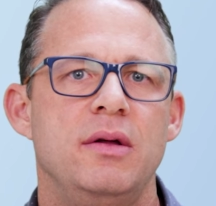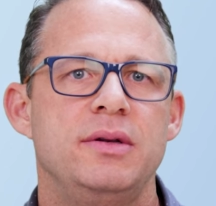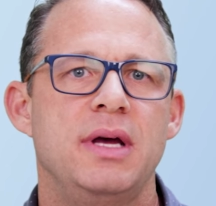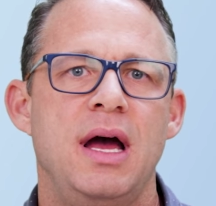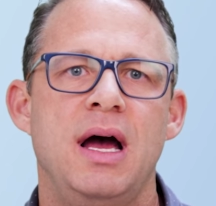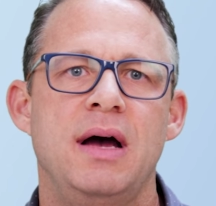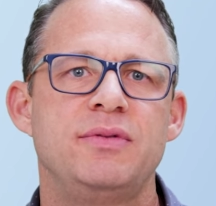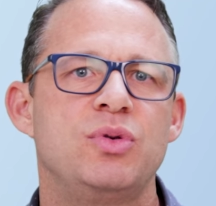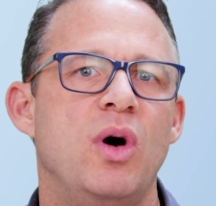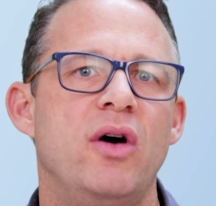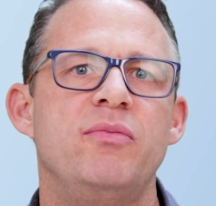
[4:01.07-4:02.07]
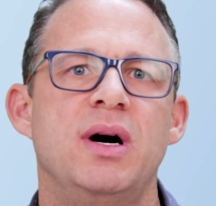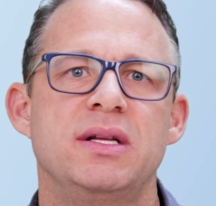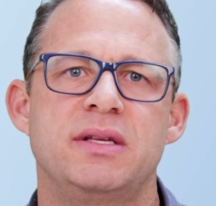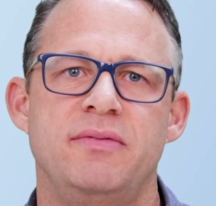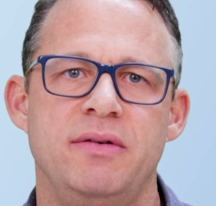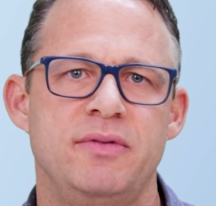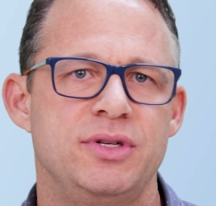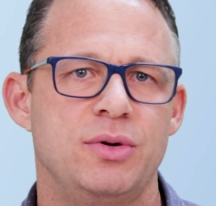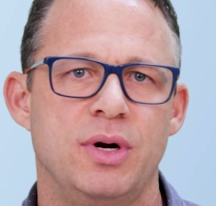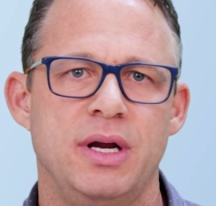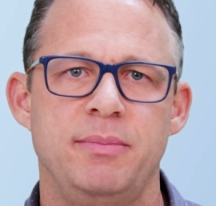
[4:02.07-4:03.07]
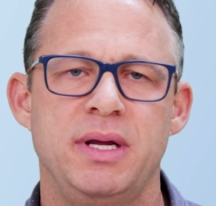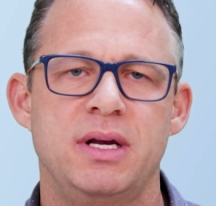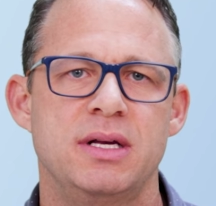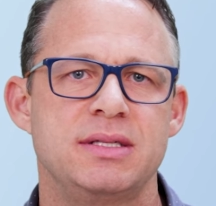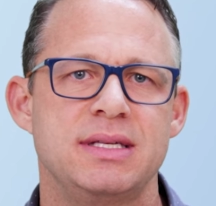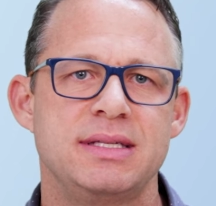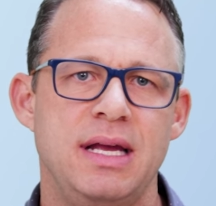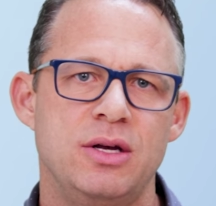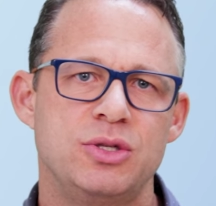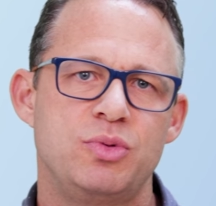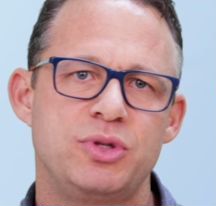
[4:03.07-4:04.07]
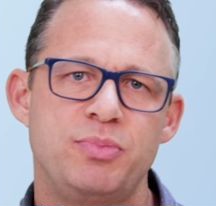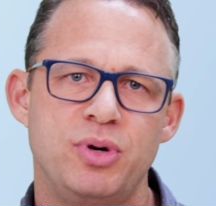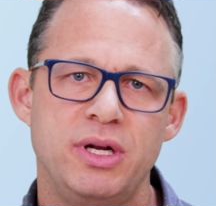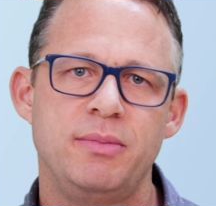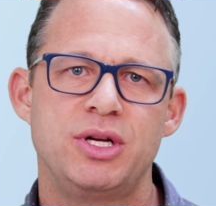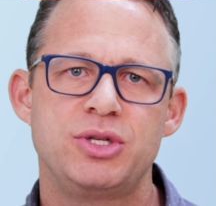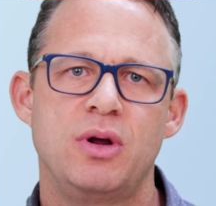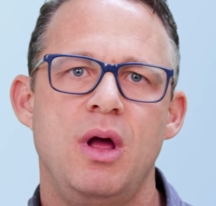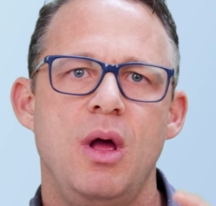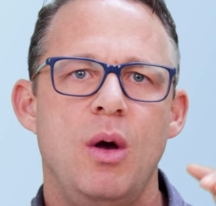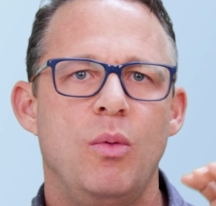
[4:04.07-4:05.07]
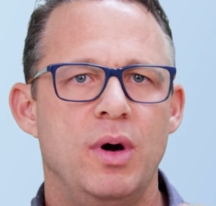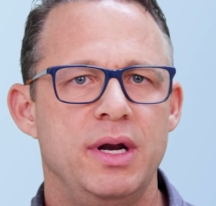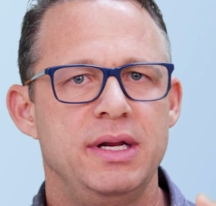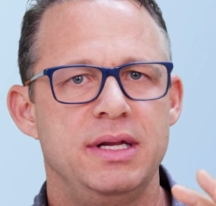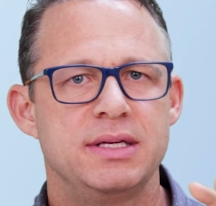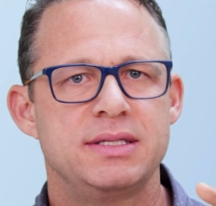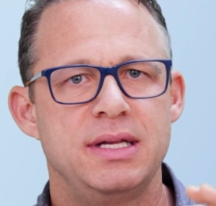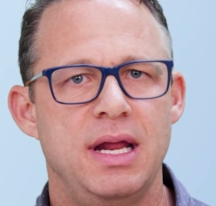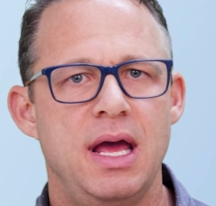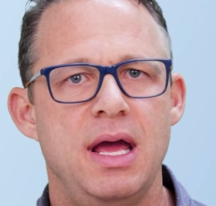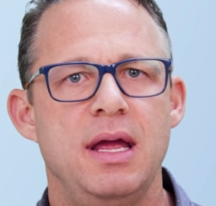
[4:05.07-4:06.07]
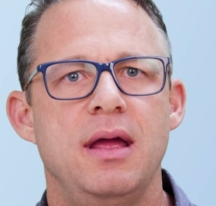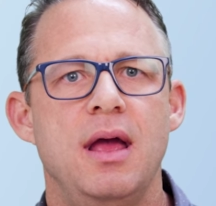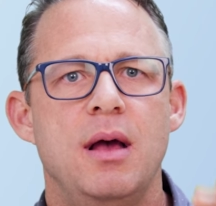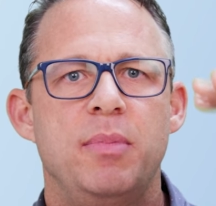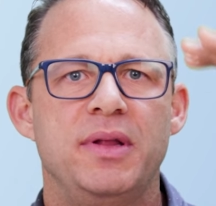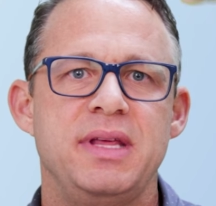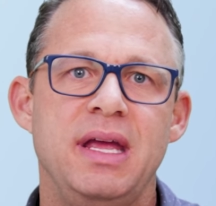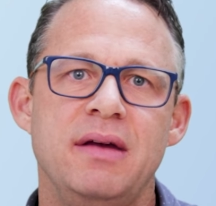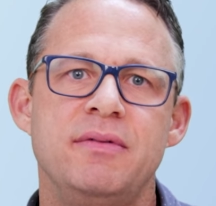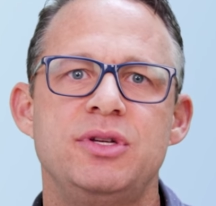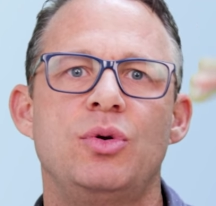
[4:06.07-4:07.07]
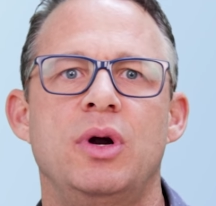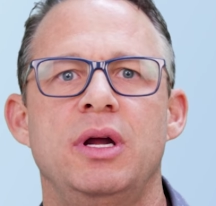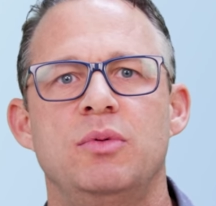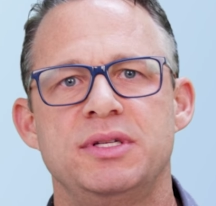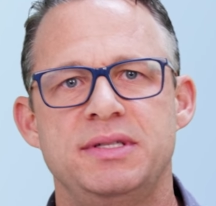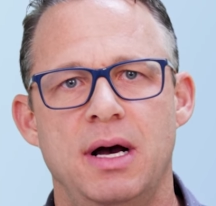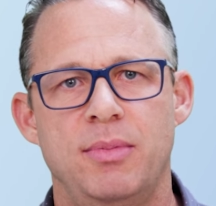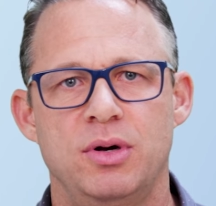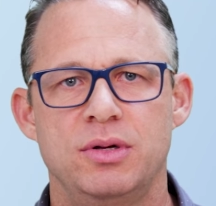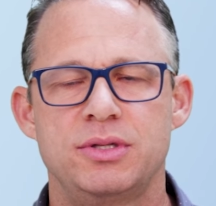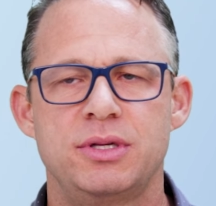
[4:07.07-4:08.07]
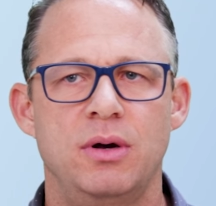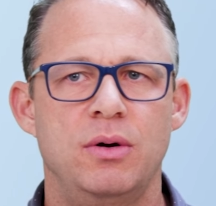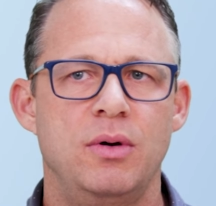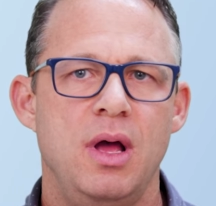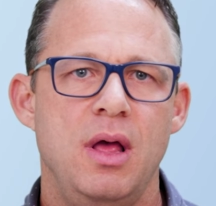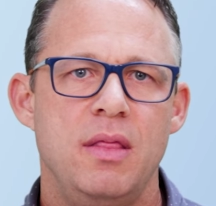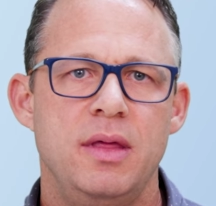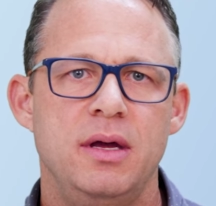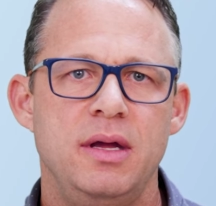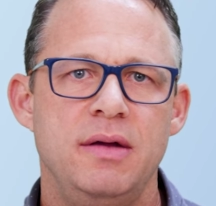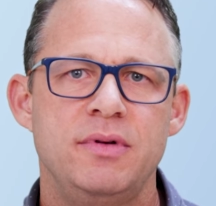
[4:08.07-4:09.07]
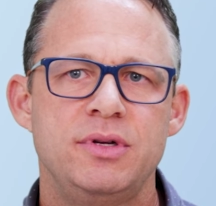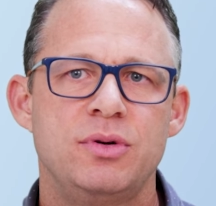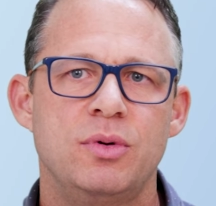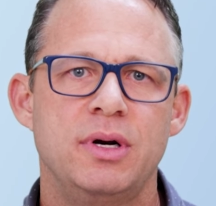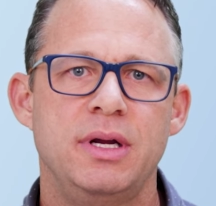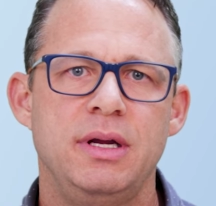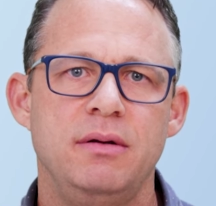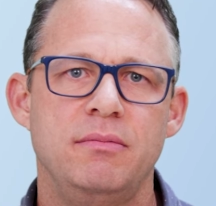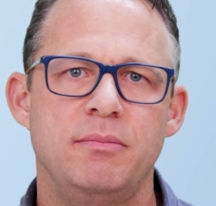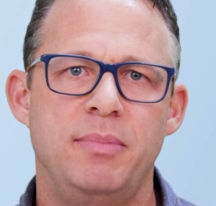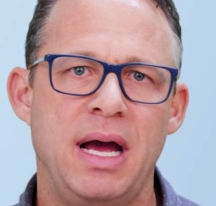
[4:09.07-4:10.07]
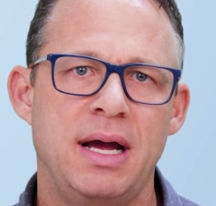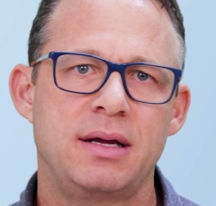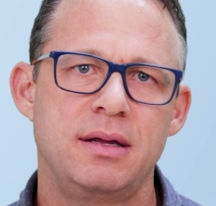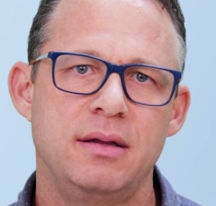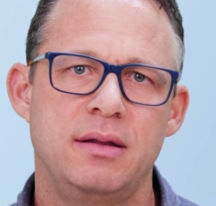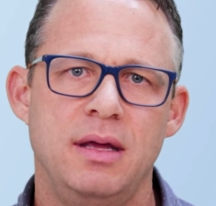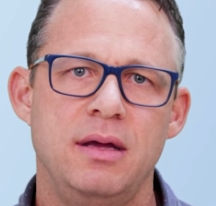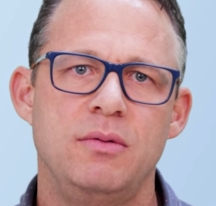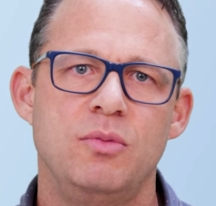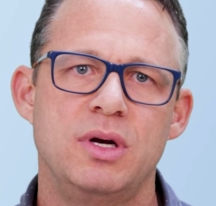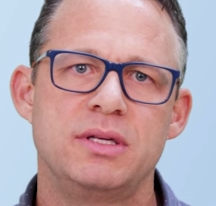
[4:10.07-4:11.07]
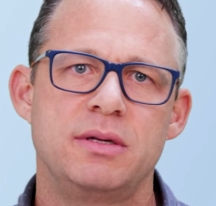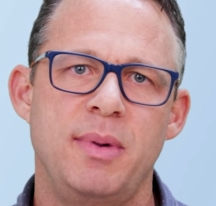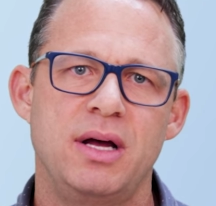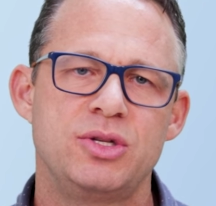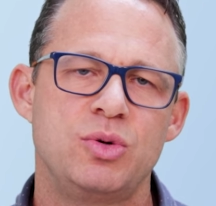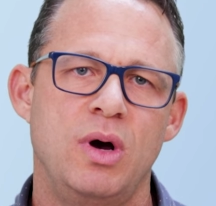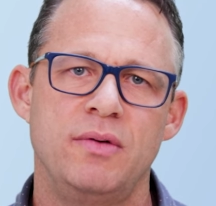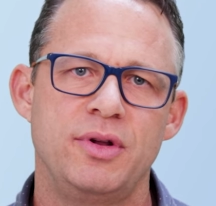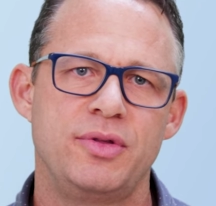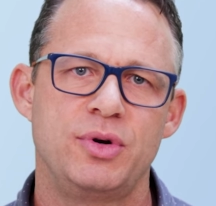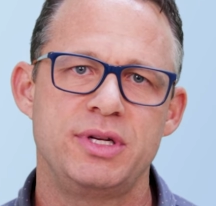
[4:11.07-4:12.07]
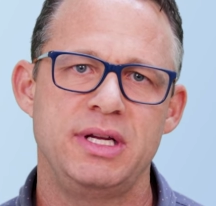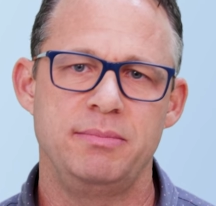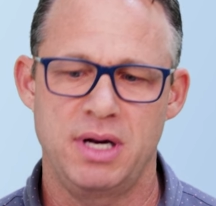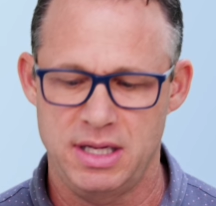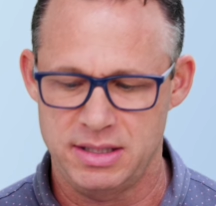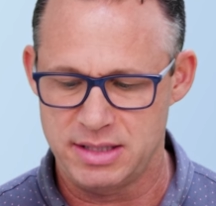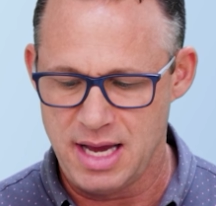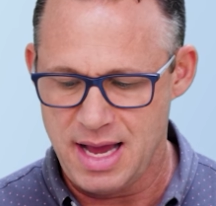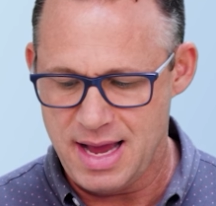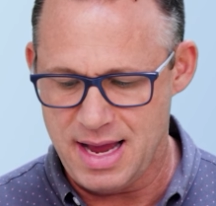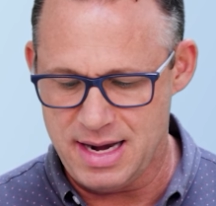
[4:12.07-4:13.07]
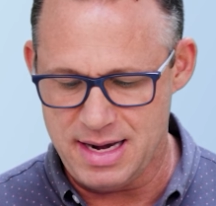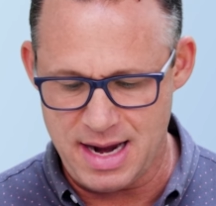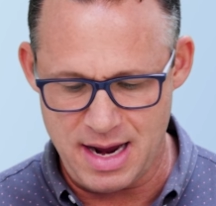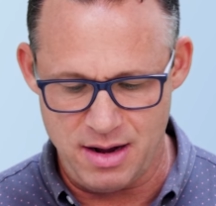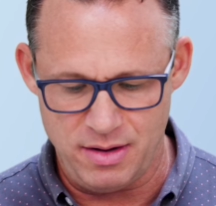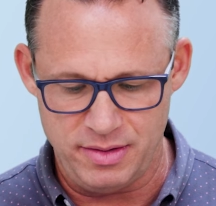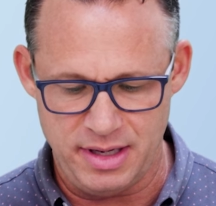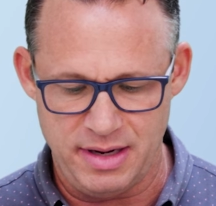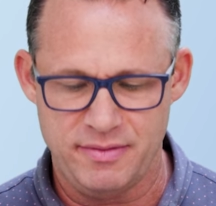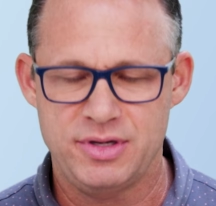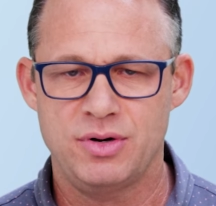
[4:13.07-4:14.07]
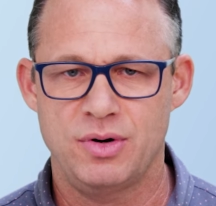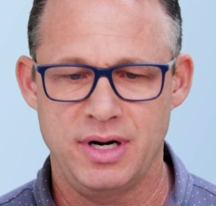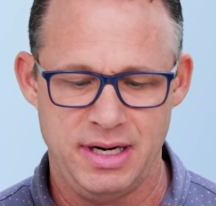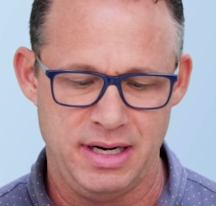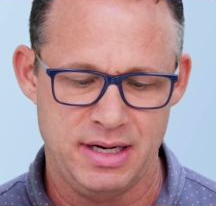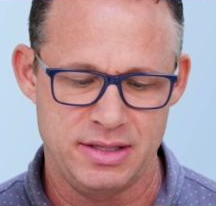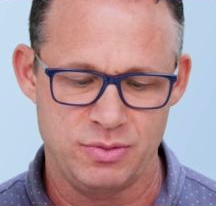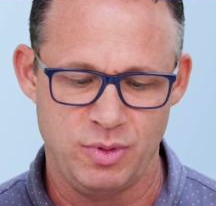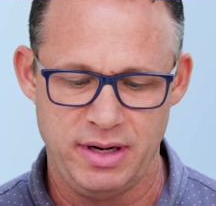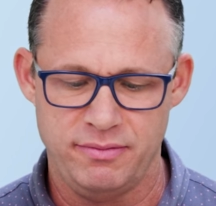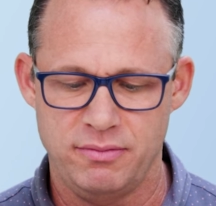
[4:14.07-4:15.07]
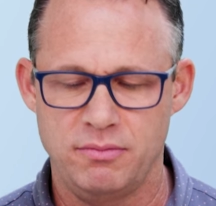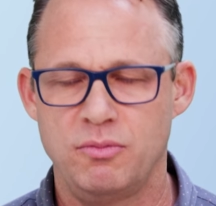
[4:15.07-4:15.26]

to have 12 months of inventory because the sales was pretty much what it is today, but the inventory was double. So the inventory back then was about 12 to 13 months, and now the inventory is we've